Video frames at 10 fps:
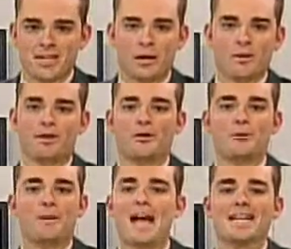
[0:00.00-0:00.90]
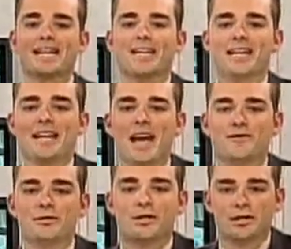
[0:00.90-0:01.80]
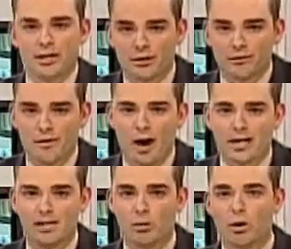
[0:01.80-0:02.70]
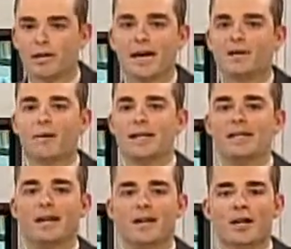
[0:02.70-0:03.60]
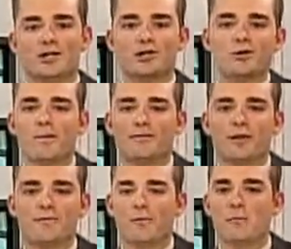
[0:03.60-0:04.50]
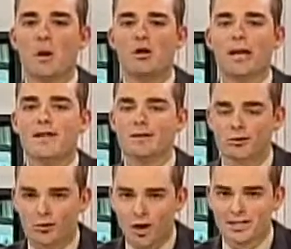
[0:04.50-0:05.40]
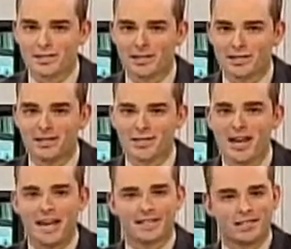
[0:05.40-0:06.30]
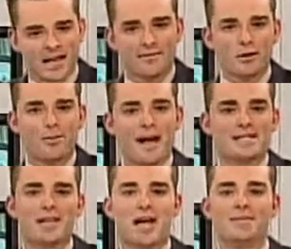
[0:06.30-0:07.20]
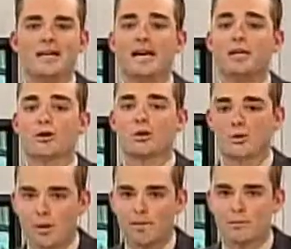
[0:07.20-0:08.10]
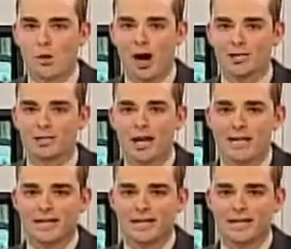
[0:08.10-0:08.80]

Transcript: Now, whether you're packing it in after a year of hockey or getting ready to suit up for the football and lacrosse seasons, it's never a bad time to get your equipment washed.